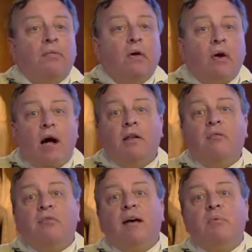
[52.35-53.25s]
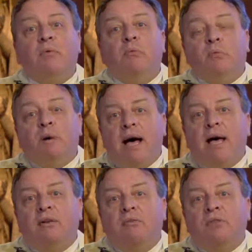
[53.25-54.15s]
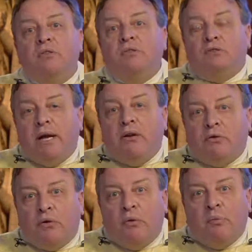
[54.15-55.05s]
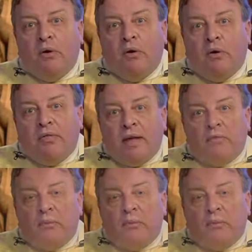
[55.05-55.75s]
All of them were part of this great group that were